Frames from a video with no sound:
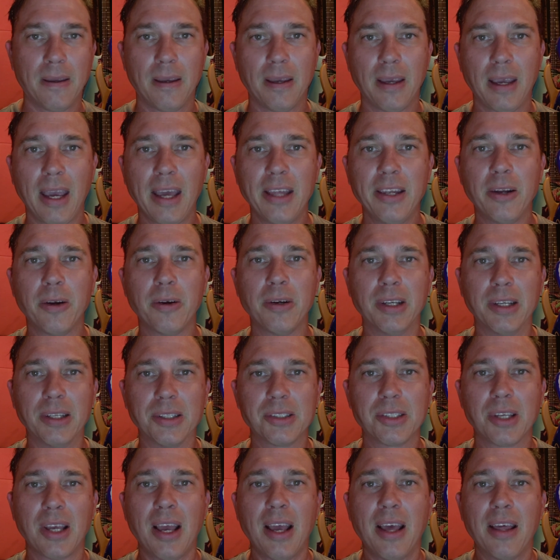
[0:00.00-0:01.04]
And there it
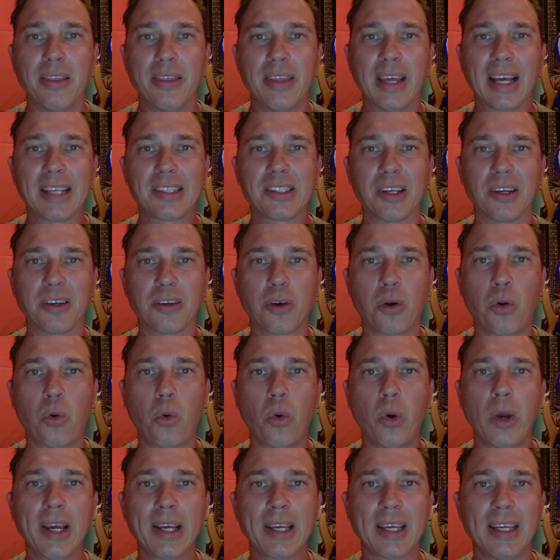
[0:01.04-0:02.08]
is. That's a
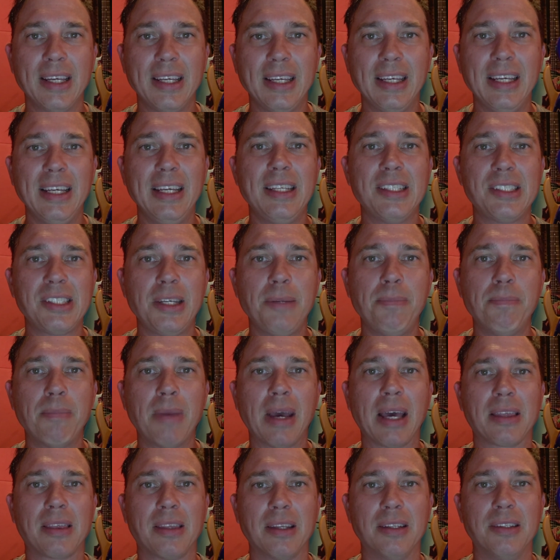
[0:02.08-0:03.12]
quick, easy
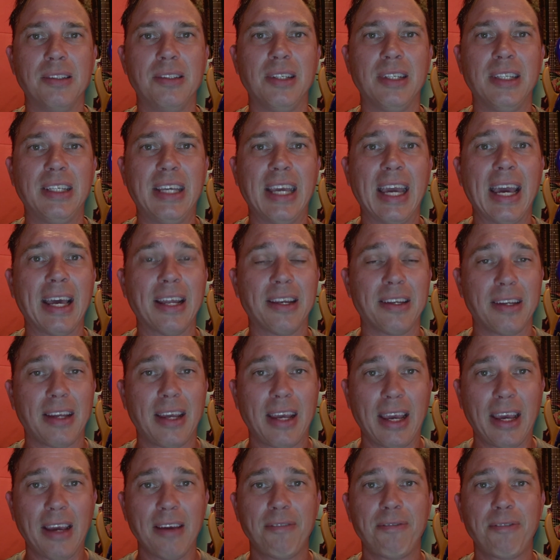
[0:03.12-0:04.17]
method to get
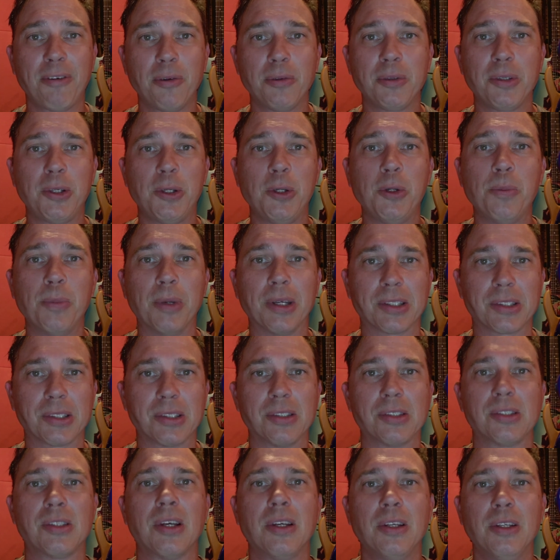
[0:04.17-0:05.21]
headphone cue
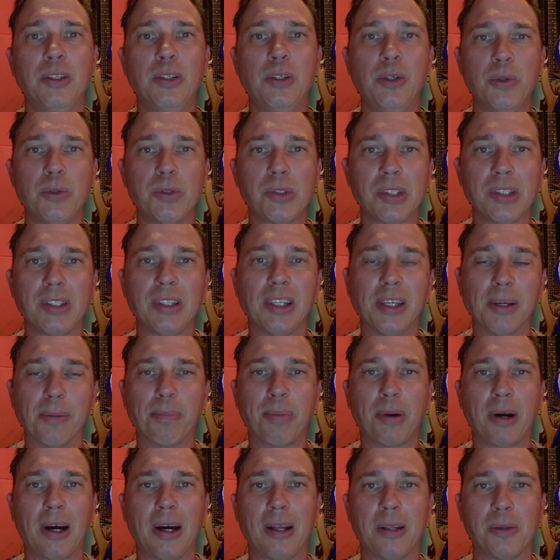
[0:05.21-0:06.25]
mixes using the
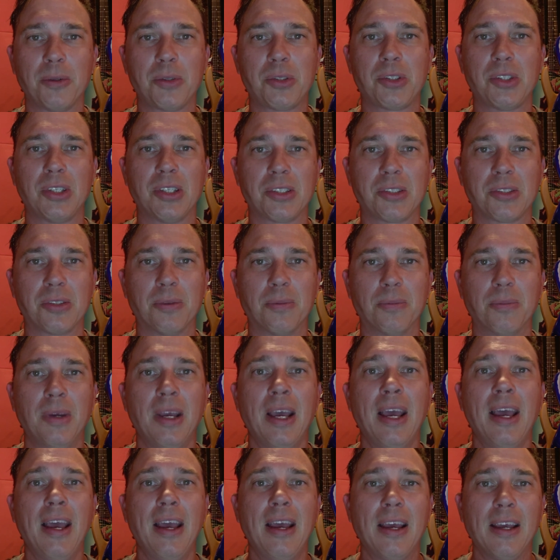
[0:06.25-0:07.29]
Apollo system
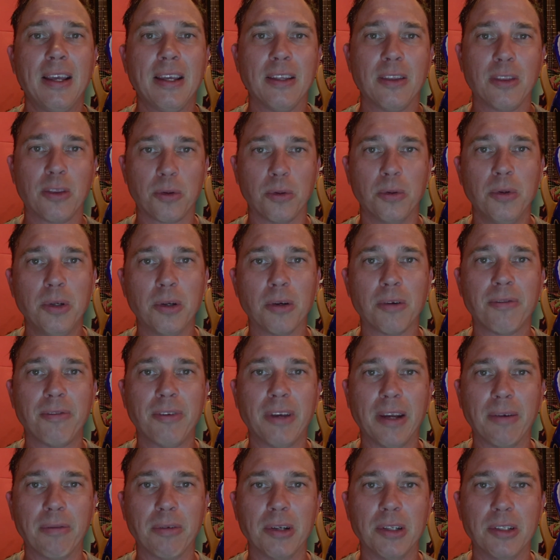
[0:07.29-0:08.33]
through your
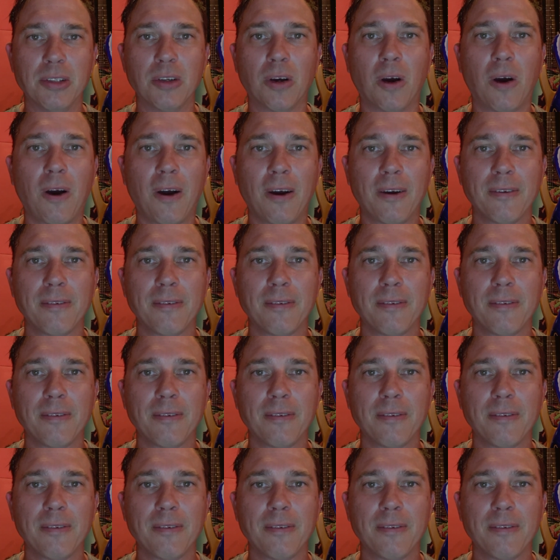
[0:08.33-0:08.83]
favorite DAW.